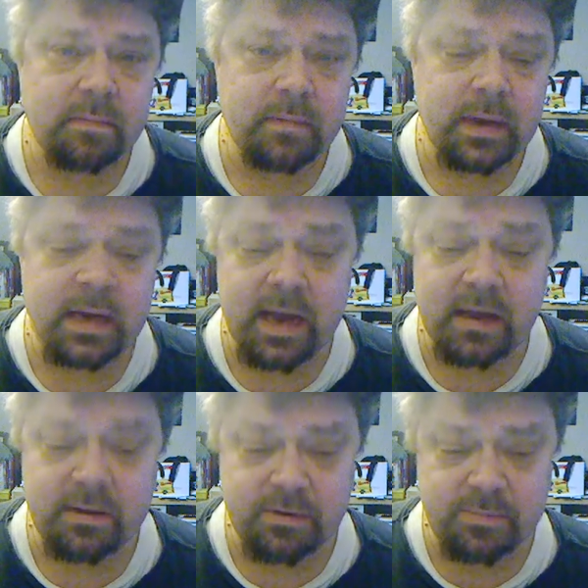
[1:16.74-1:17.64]
and I
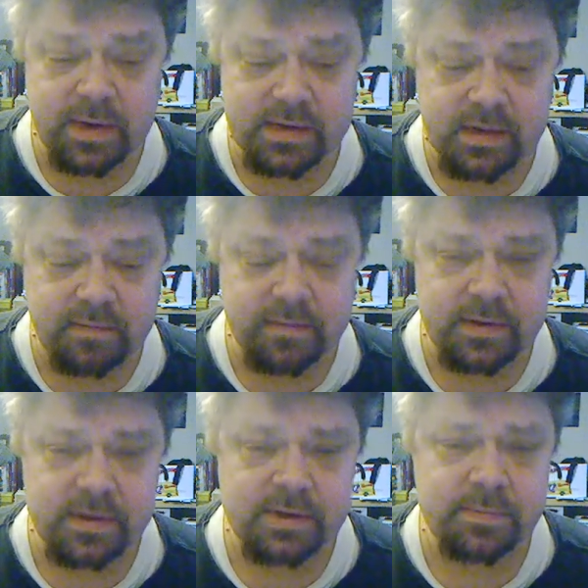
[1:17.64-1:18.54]
include myself in
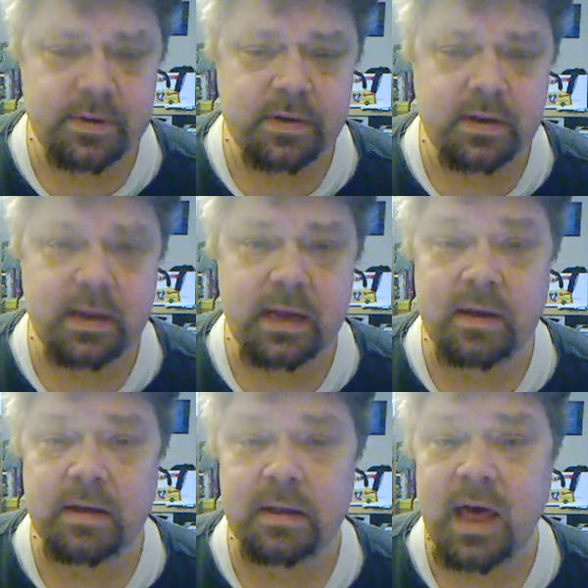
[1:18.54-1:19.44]
this, but like
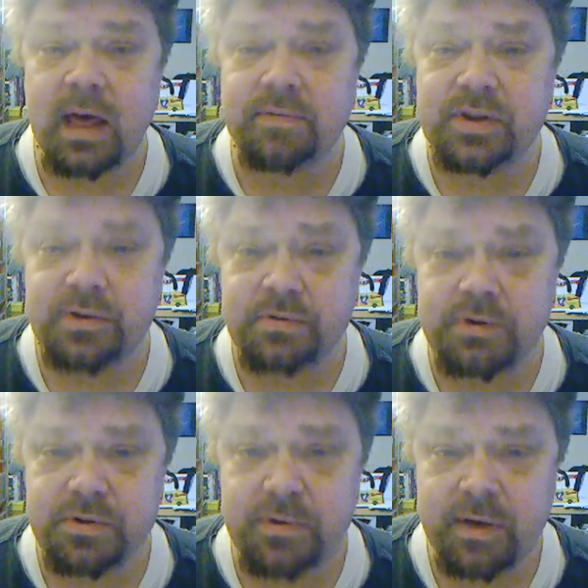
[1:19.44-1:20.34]
a lot of
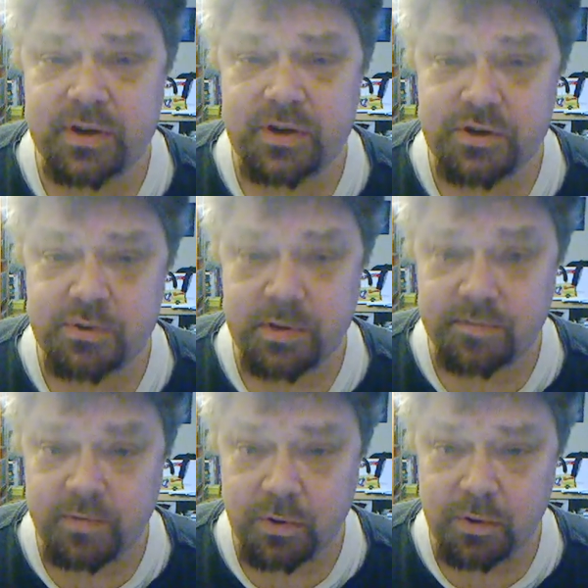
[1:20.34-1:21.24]
students who have issues with the
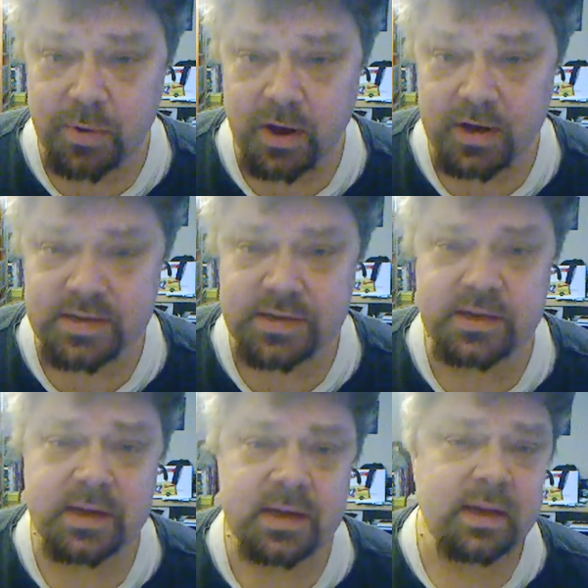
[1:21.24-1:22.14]
vocal pauses,
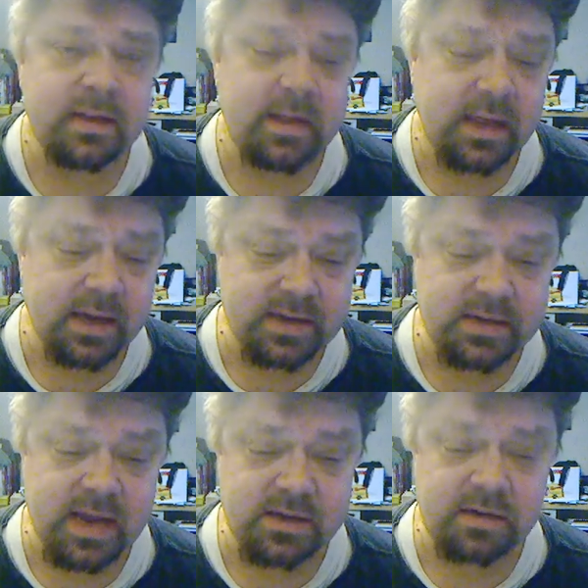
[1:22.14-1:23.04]
the
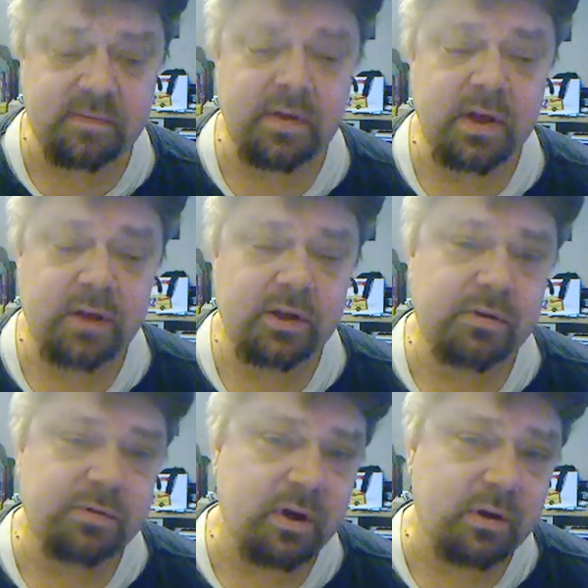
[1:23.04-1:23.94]
excessive you
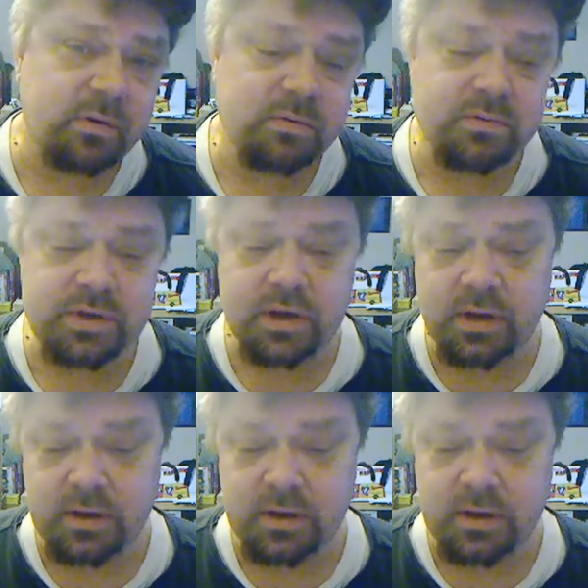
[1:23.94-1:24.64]
knows,